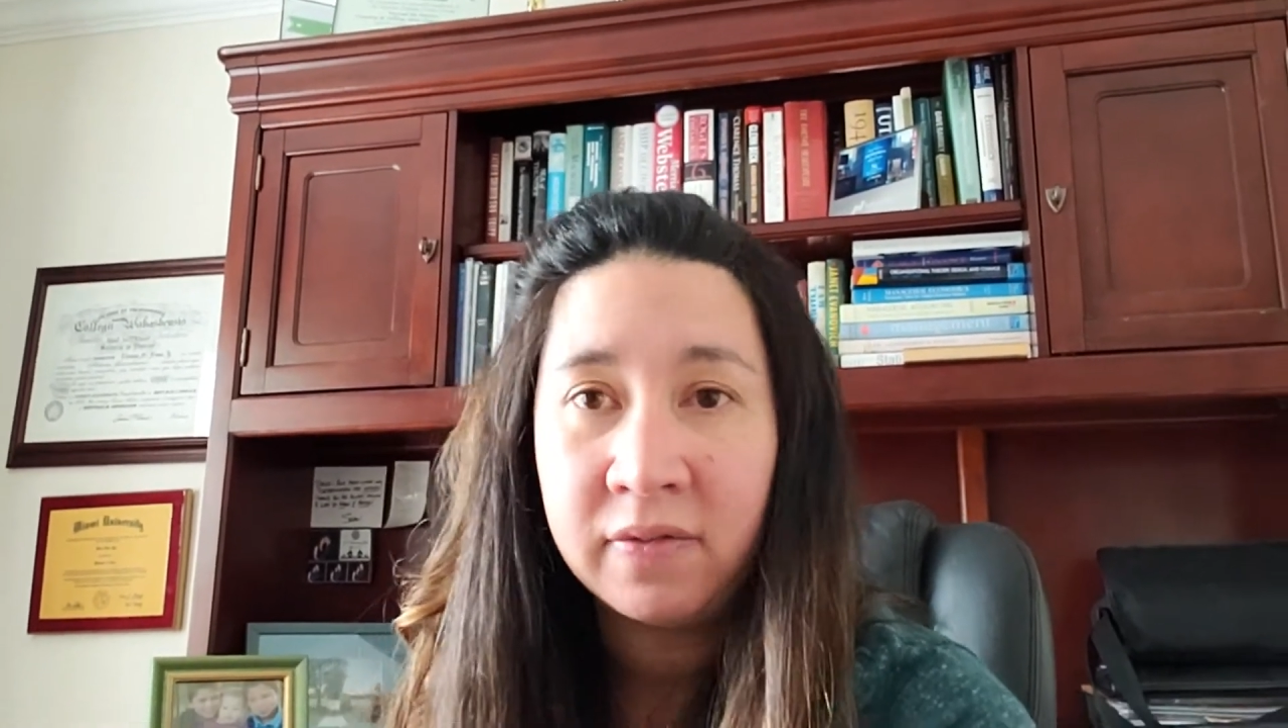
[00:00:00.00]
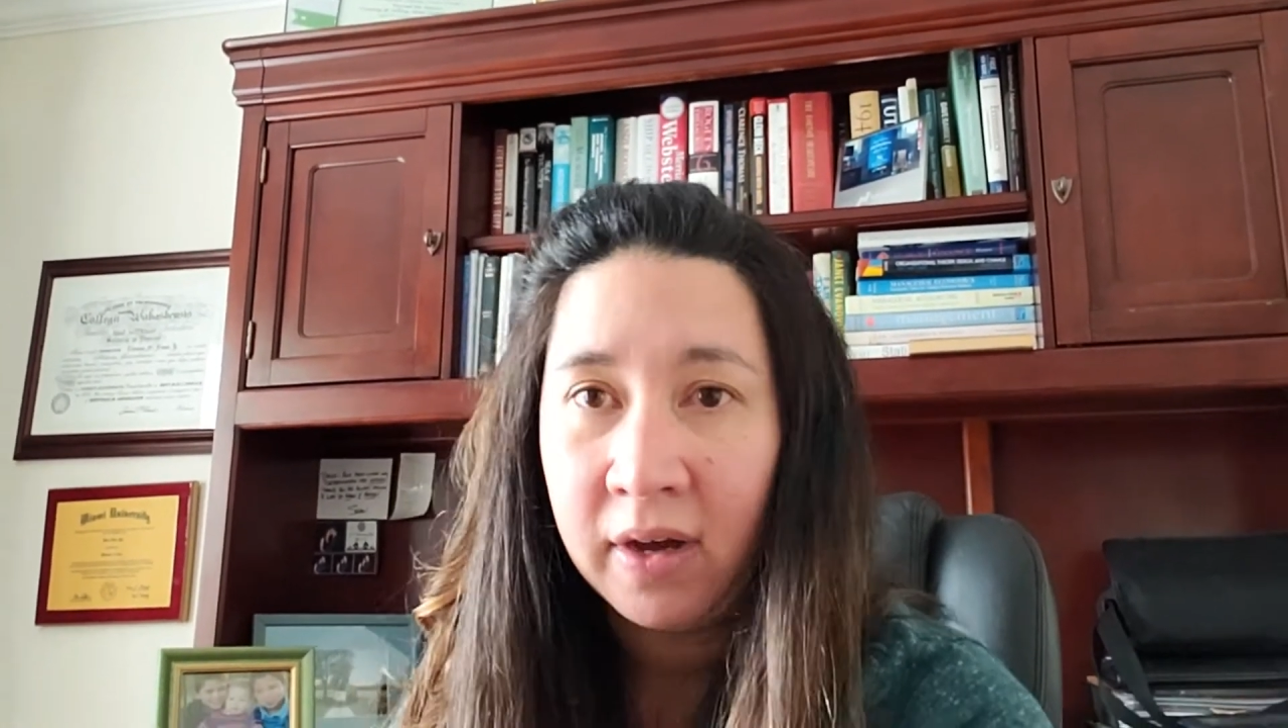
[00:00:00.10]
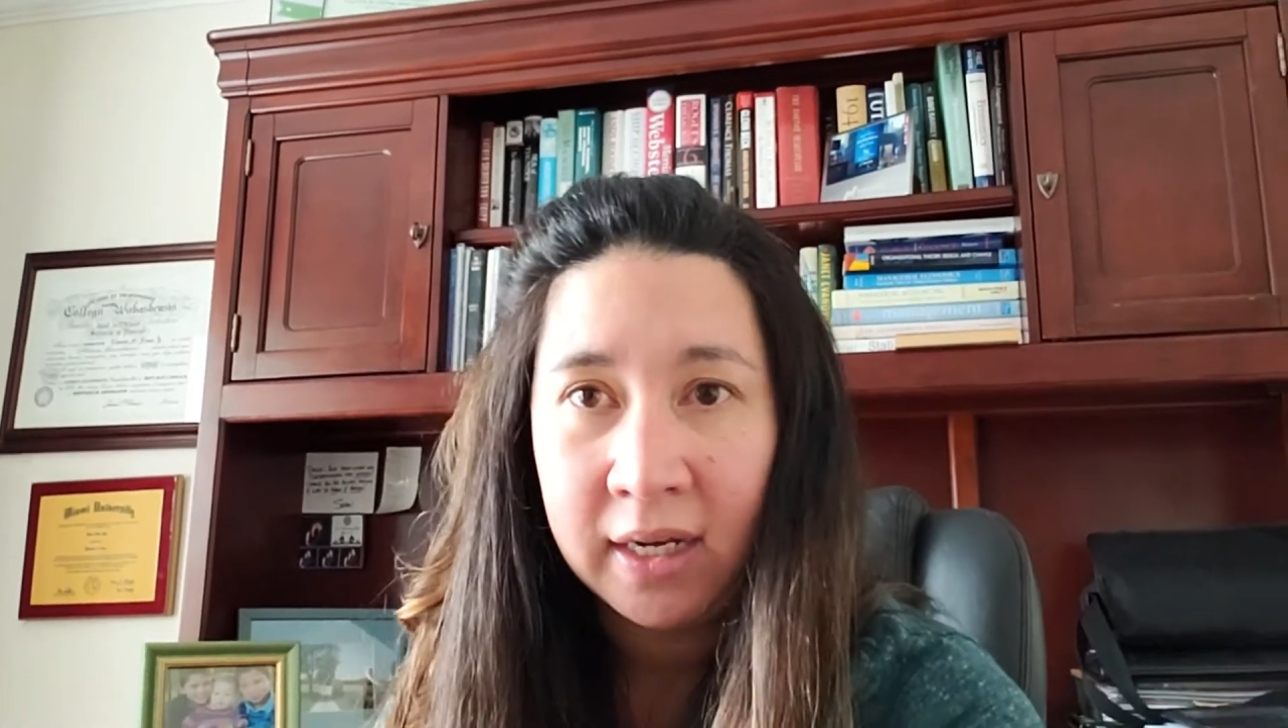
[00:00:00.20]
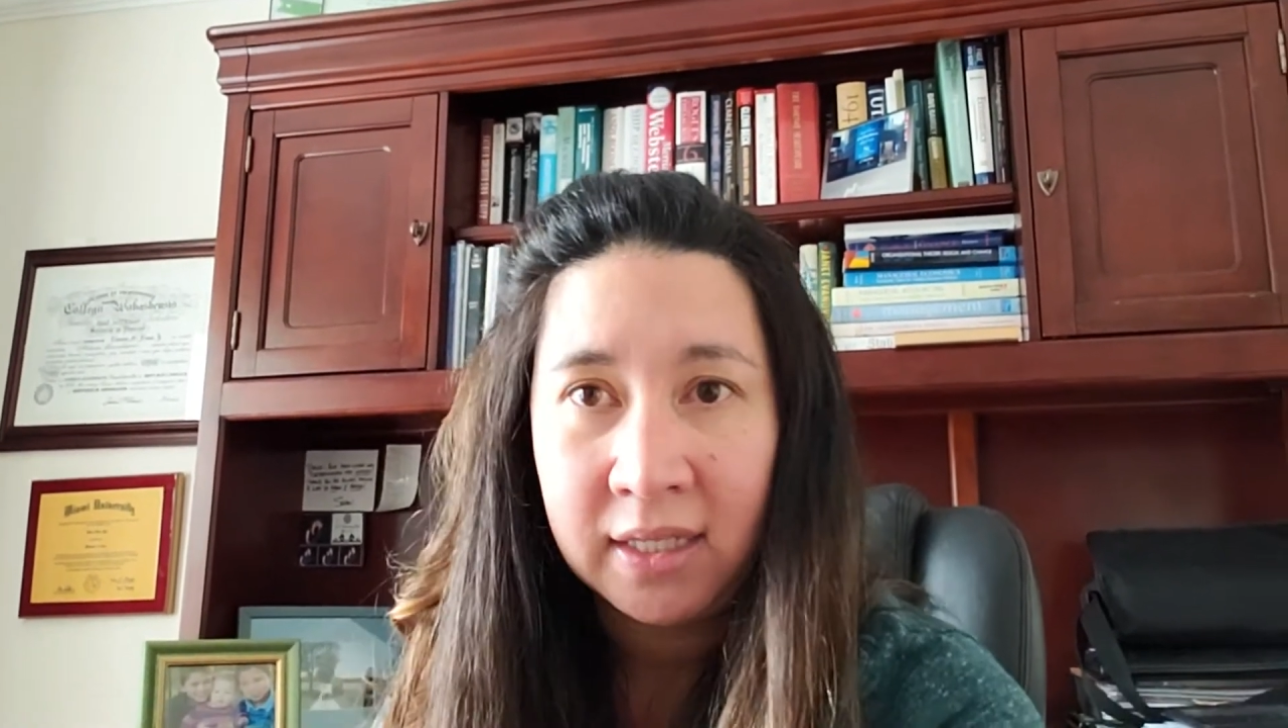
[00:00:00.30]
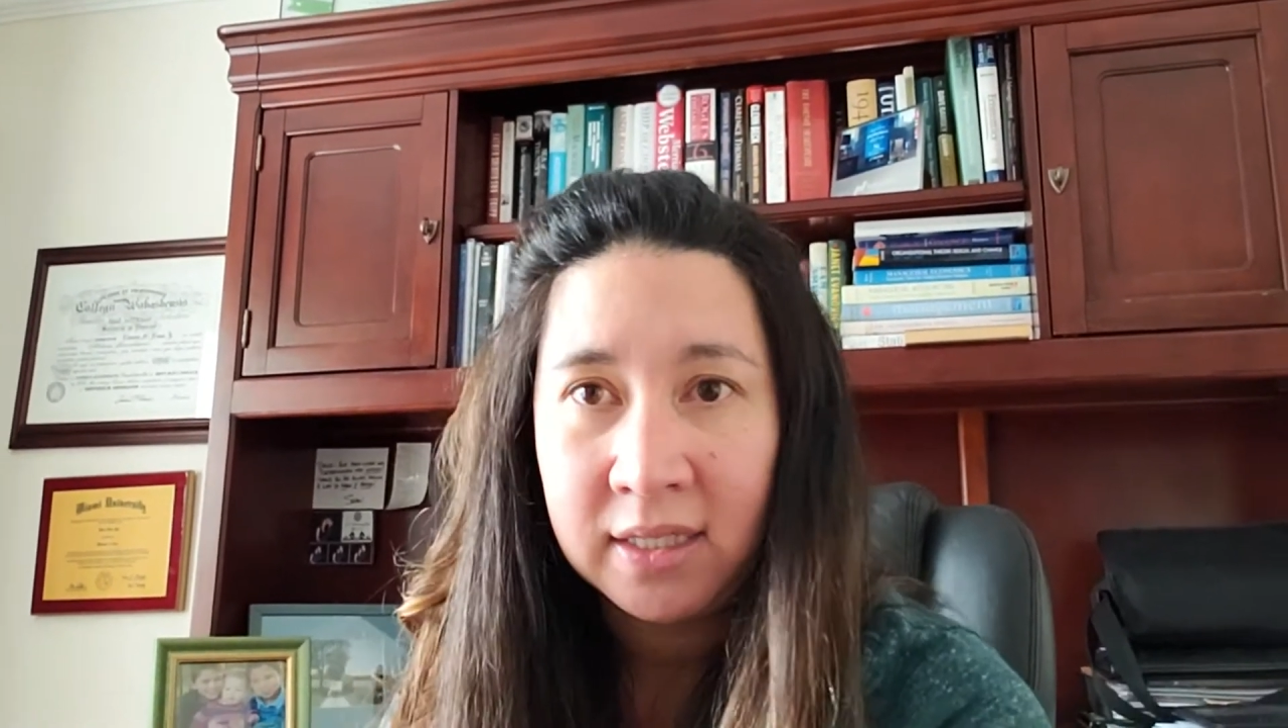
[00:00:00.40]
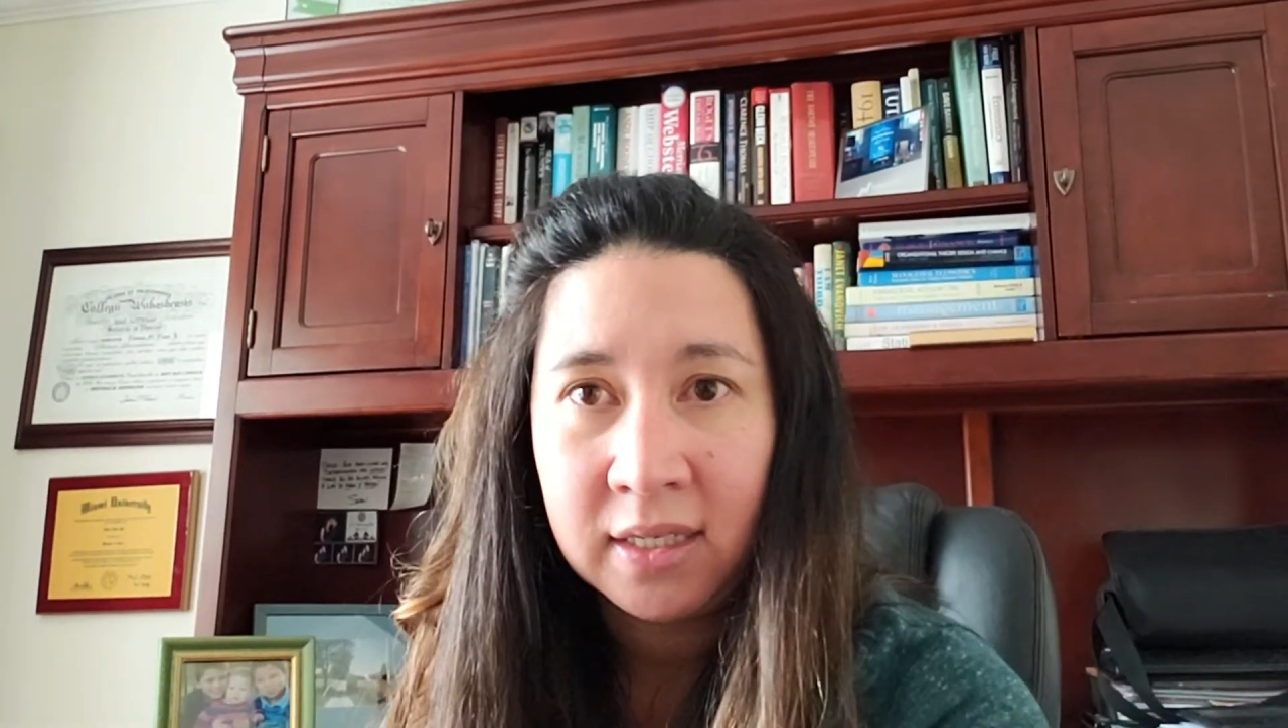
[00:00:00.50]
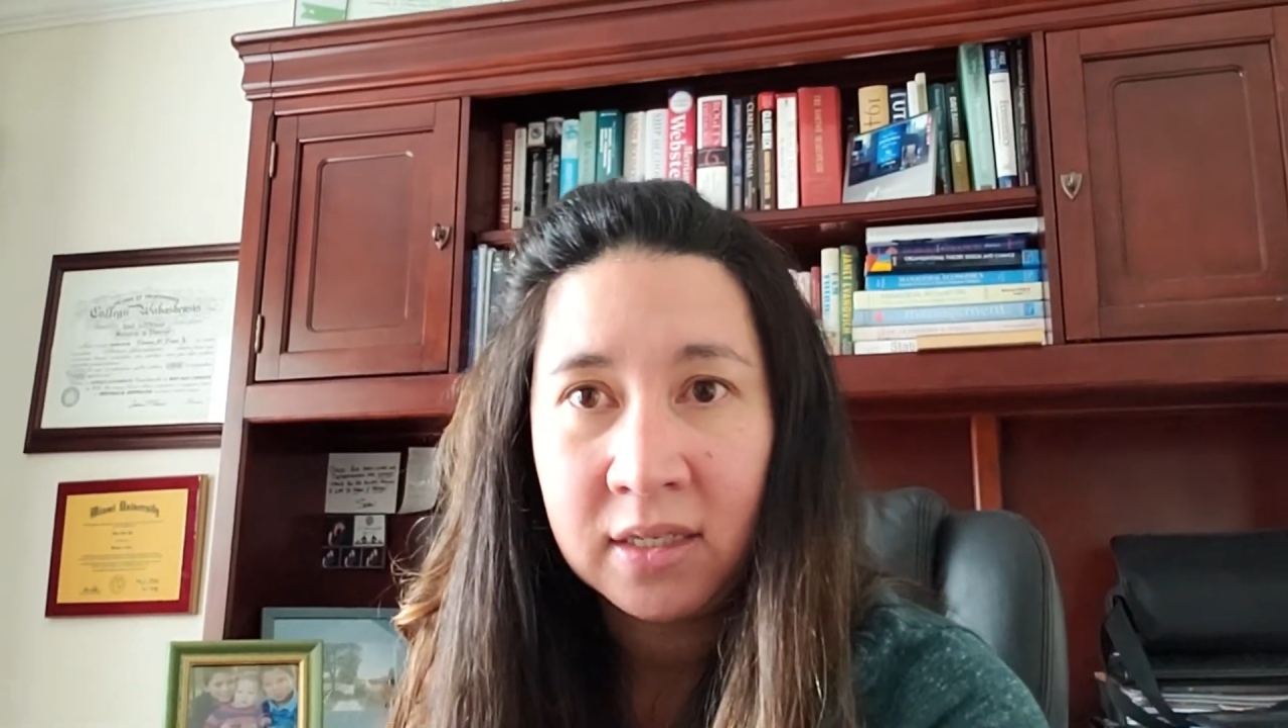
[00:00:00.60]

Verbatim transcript: of audiences,